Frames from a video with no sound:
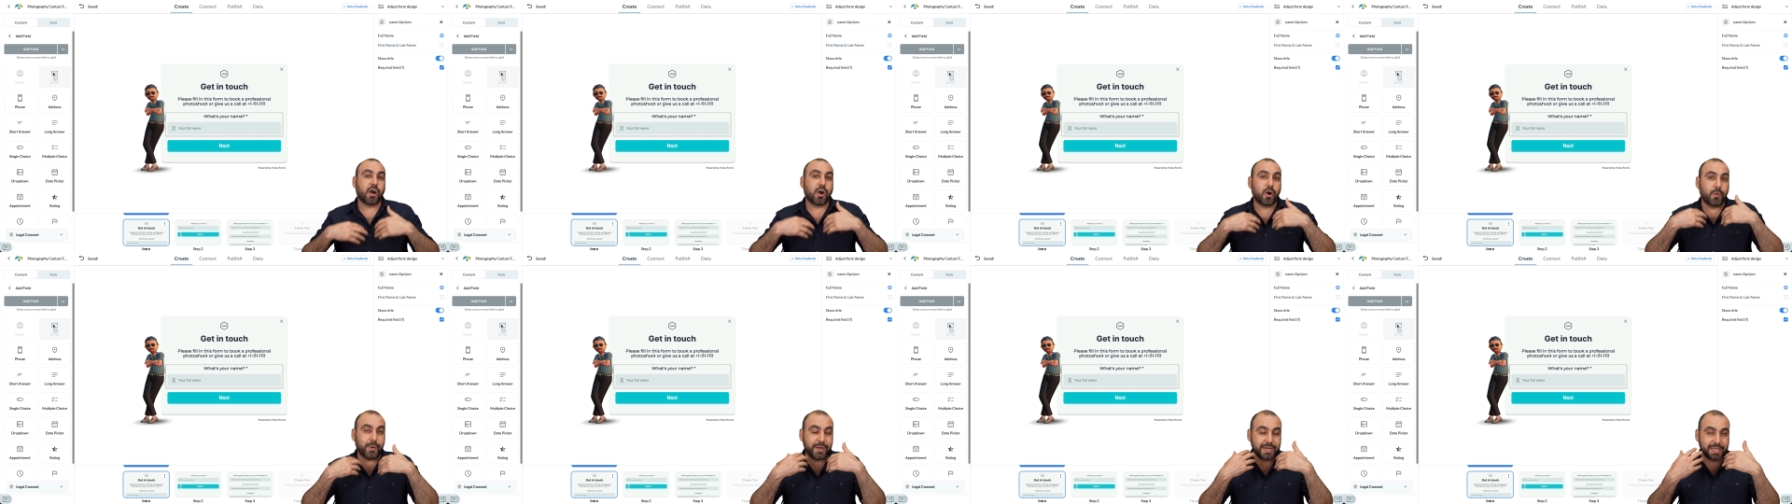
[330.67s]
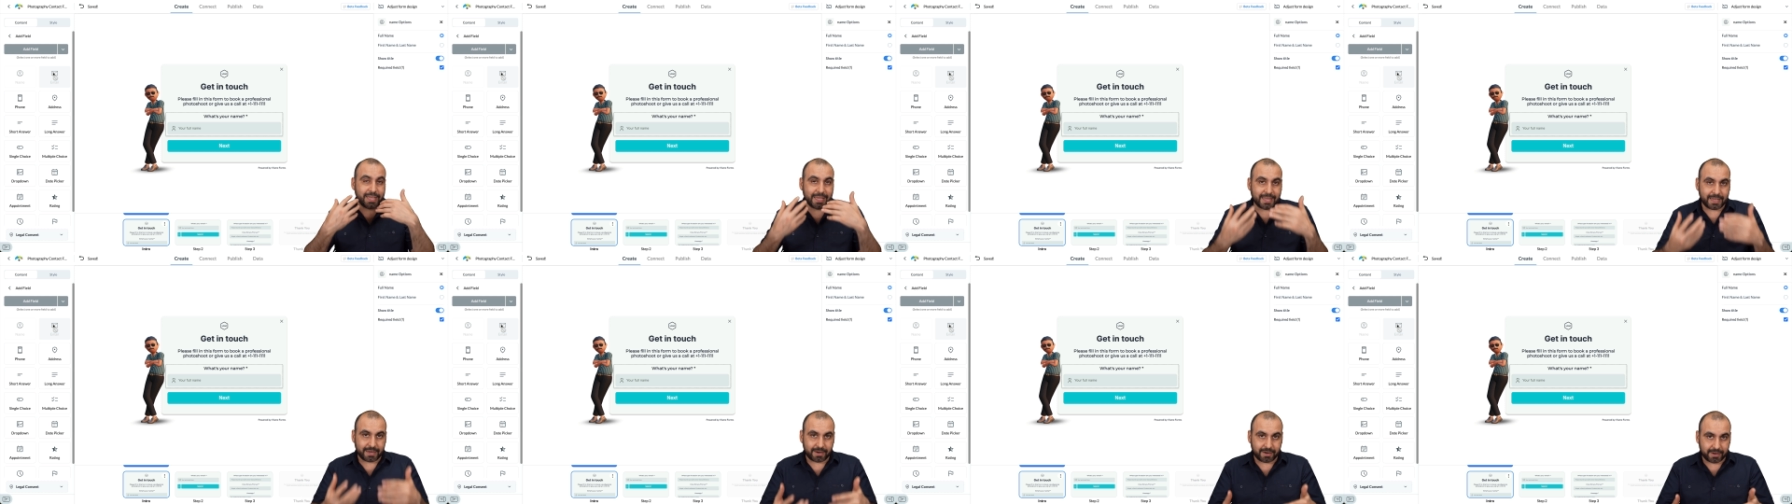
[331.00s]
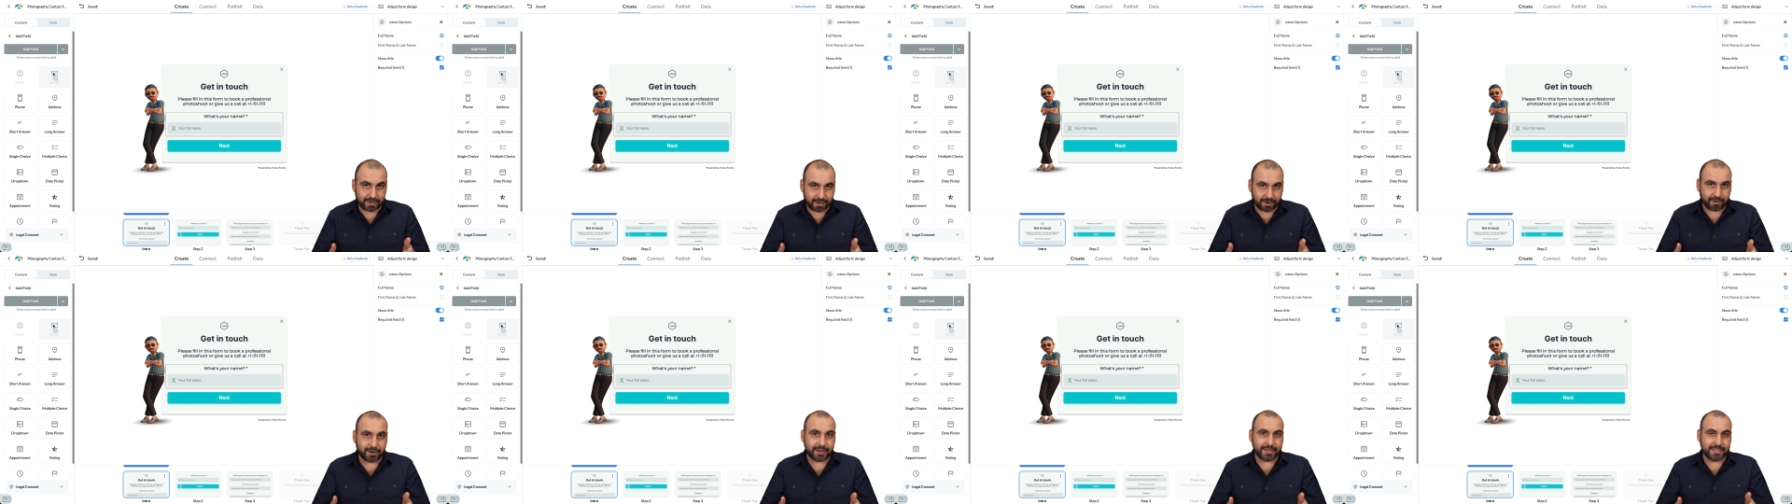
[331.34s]
already
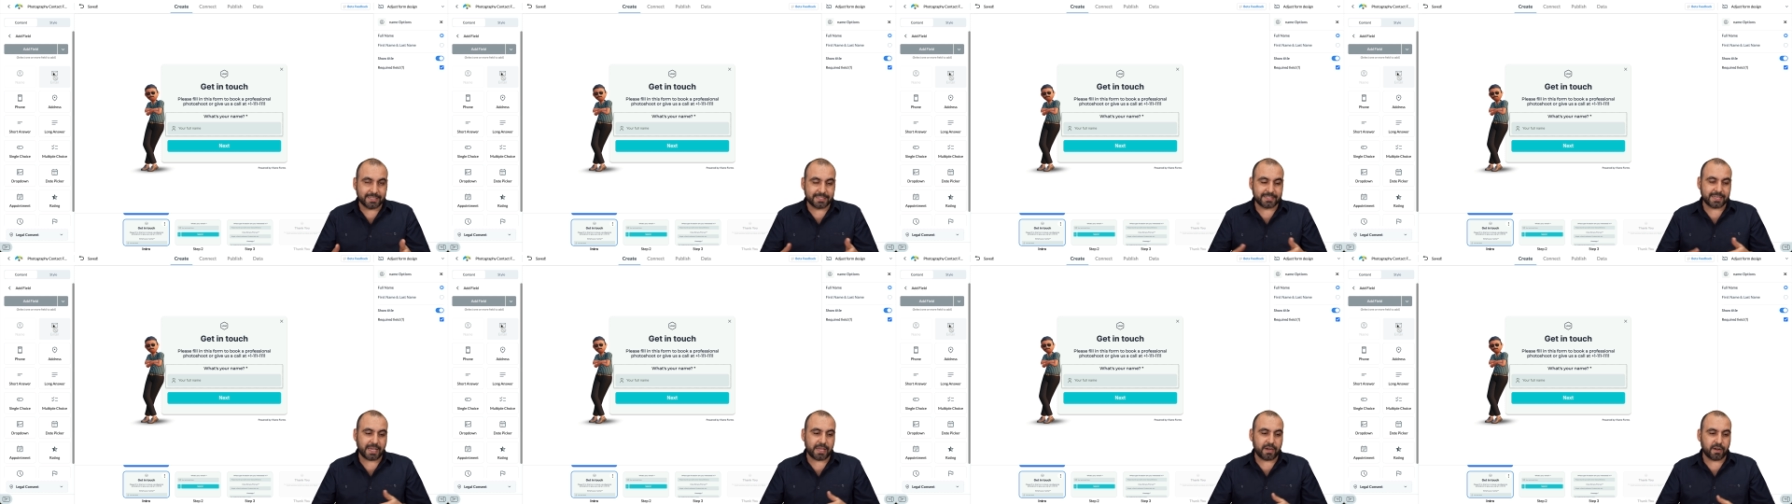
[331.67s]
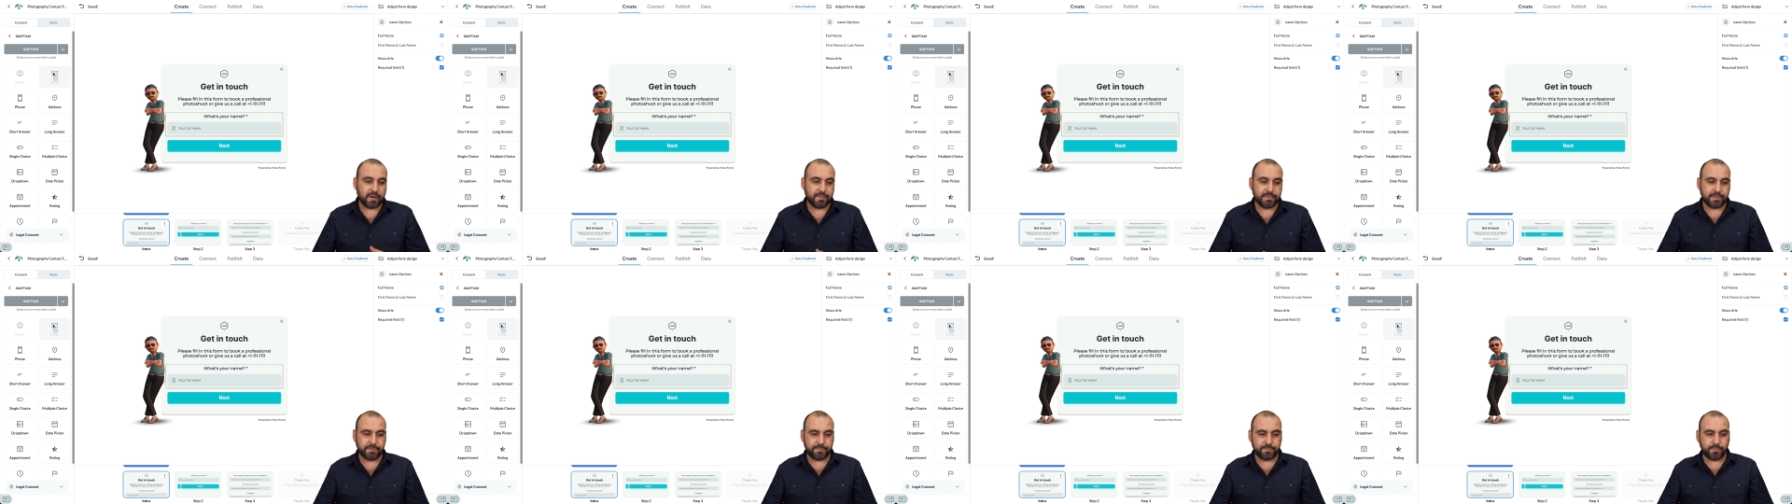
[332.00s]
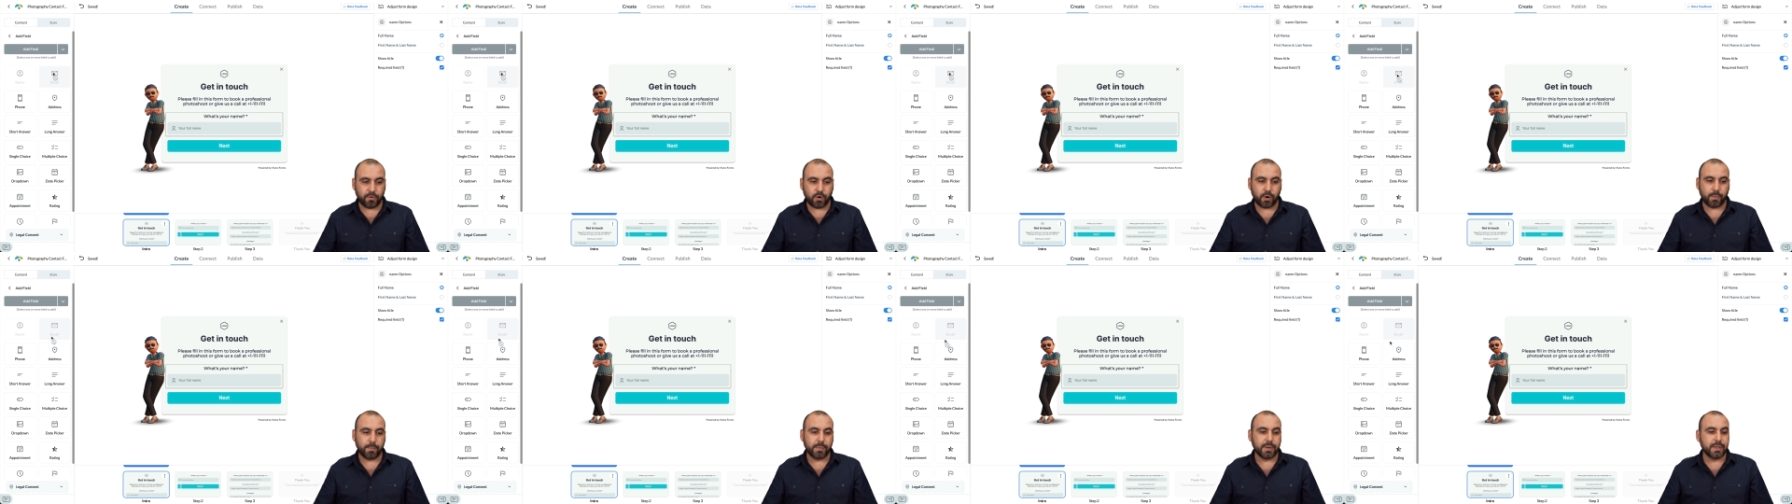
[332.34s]
are inside of the
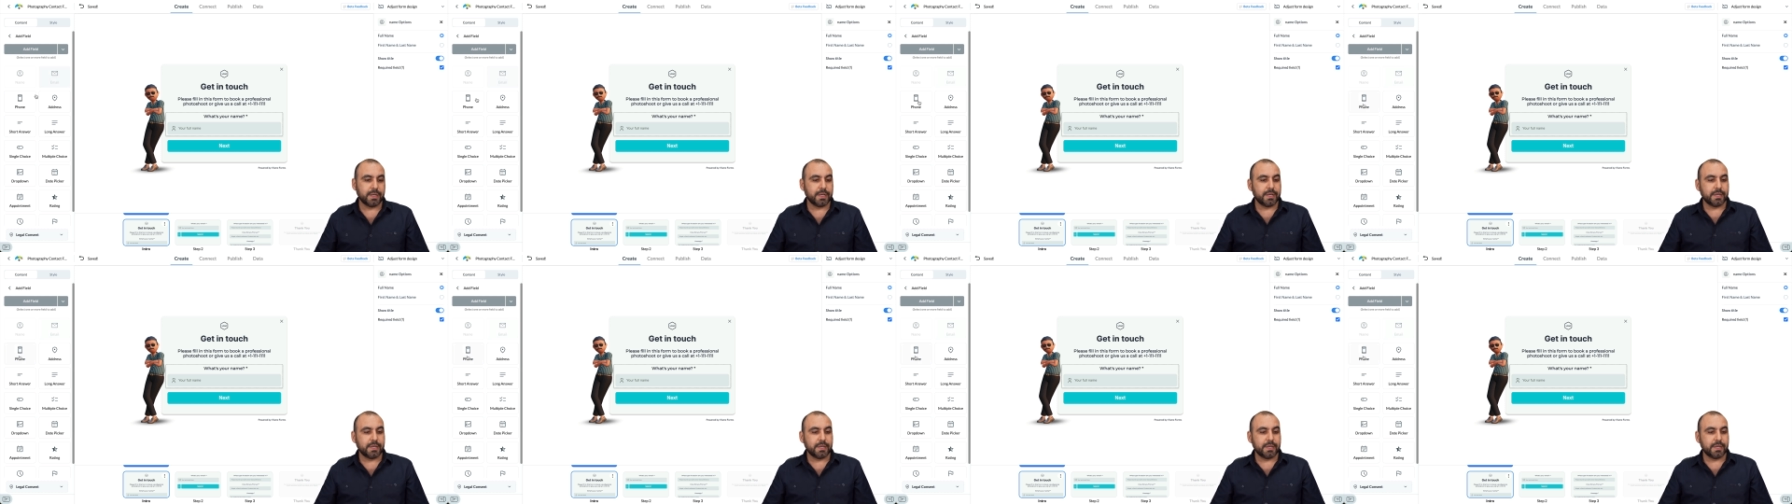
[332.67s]
form.